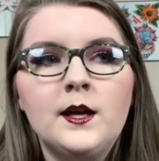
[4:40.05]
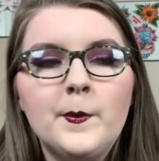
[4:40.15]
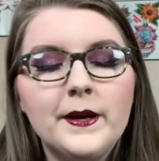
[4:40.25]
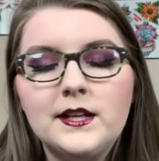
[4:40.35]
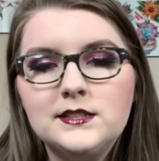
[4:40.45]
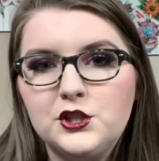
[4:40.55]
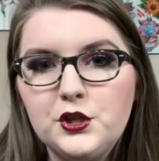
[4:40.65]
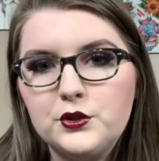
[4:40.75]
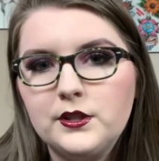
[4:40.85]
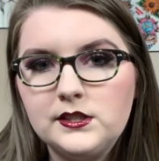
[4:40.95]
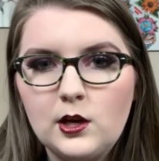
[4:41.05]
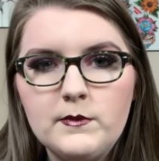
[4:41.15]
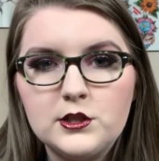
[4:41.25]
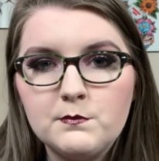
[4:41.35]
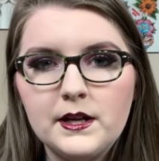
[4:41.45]
Because it's usually so
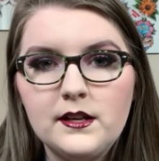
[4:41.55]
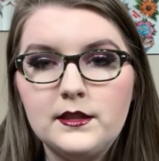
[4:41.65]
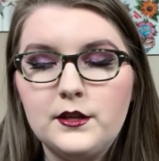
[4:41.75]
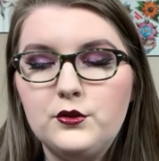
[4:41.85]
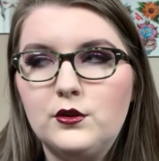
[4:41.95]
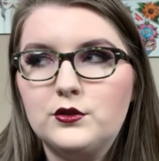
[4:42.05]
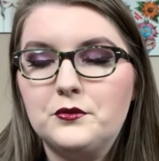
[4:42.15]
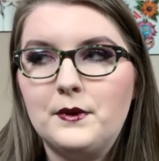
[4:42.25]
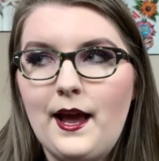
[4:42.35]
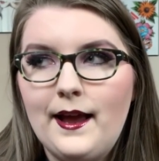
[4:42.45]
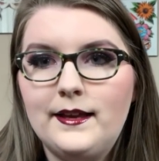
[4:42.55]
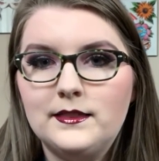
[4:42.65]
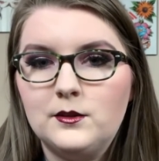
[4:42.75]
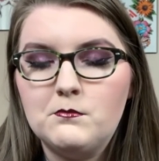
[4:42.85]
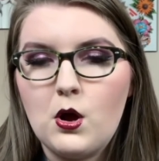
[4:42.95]
much money that you don't just want to
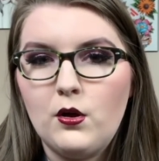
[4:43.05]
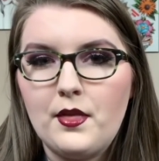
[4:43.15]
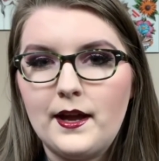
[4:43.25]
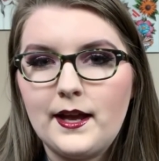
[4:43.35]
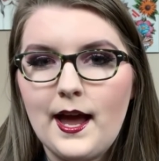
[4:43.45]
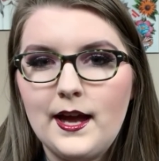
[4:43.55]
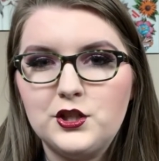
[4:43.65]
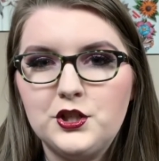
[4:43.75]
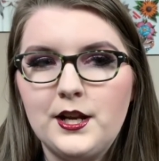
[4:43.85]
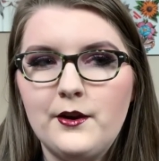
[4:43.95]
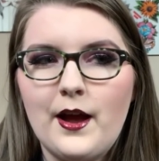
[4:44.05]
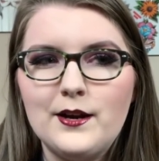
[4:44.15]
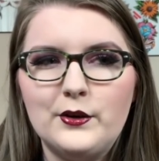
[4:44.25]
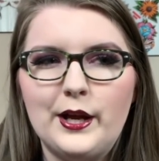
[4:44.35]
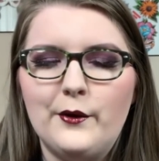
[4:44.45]
hand them all that cash, you know? I
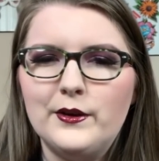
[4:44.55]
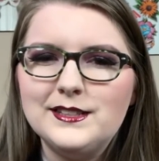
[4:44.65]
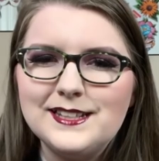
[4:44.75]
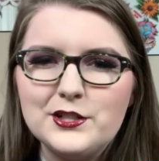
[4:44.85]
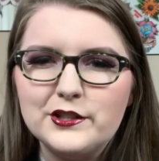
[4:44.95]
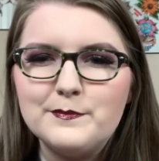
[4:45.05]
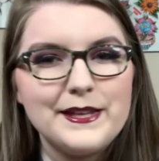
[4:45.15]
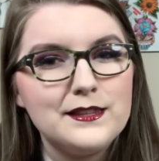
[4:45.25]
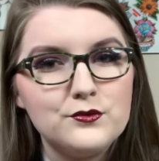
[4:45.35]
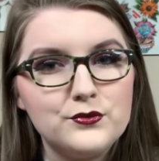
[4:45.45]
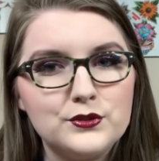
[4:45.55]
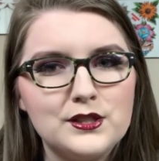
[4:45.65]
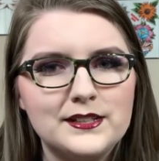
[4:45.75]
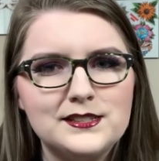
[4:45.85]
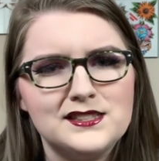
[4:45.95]
don't know. Is it just me that feels
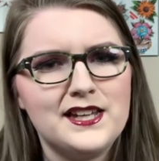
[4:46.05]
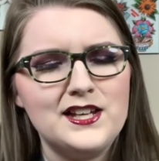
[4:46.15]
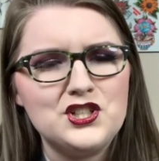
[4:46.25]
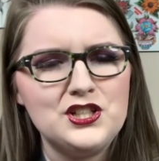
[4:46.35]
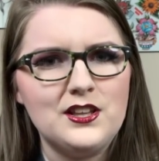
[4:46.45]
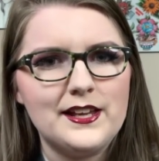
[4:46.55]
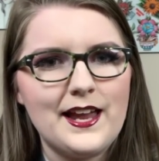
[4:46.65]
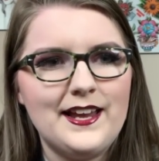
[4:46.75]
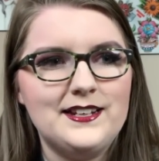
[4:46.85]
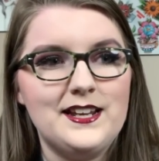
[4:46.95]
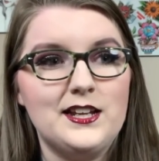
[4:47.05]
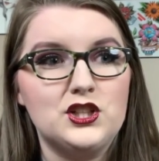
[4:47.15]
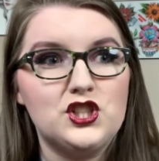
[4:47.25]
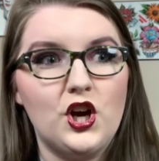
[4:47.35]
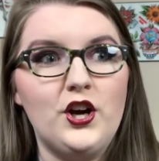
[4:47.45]
like sketchy, like handing a
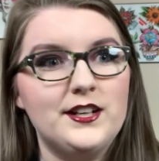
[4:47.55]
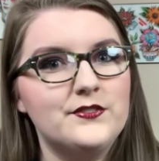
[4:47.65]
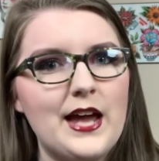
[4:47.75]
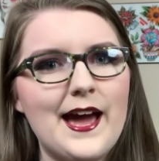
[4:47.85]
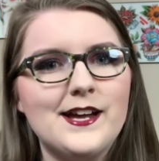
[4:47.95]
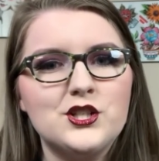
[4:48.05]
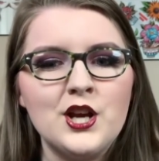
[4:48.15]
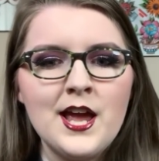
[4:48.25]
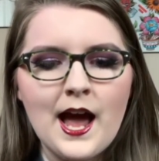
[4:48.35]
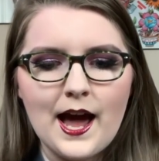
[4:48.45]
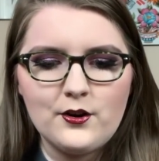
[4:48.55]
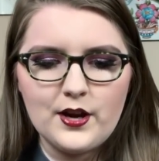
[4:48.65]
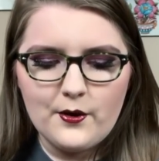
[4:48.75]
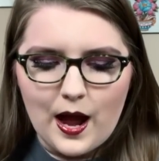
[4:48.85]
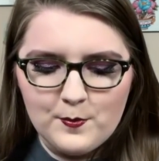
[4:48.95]
ton of cash? I don't
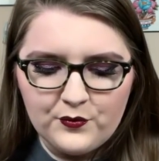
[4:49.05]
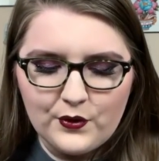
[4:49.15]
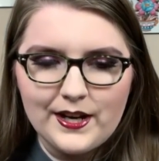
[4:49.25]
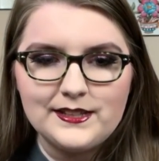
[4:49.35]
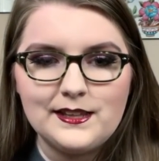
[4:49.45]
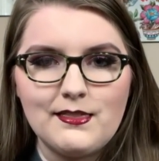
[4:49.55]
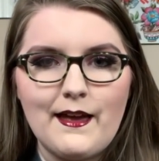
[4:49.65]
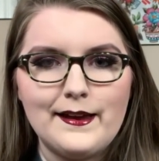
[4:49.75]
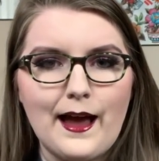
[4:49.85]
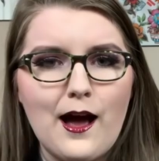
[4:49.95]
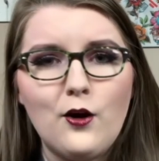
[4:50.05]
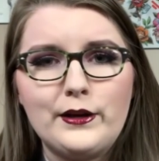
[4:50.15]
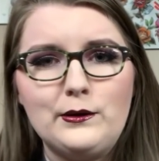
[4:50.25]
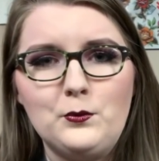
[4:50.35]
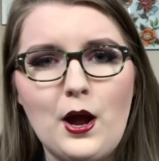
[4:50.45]
know. I'm afraid that like I'll
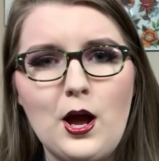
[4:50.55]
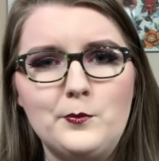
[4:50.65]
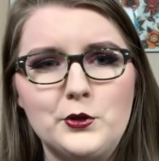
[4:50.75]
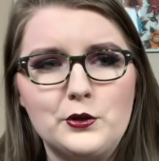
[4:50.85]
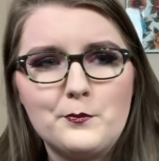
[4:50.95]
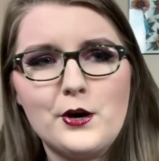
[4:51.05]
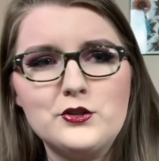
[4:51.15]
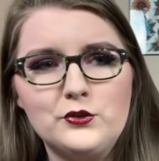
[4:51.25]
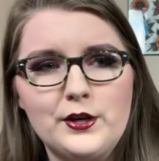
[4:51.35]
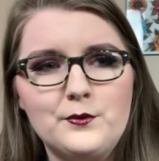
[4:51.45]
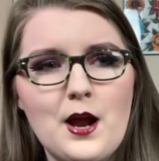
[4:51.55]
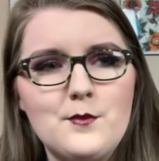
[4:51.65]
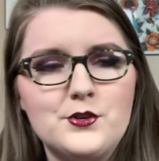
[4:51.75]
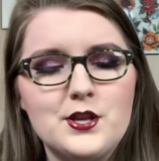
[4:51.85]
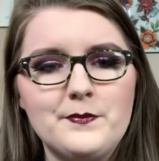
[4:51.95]
get robbed or the person will get robbed
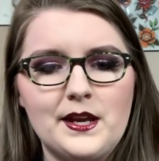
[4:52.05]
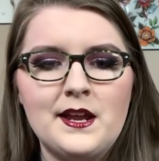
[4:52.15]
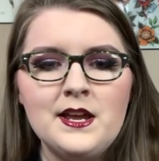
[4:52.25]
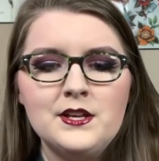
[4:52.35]
or something.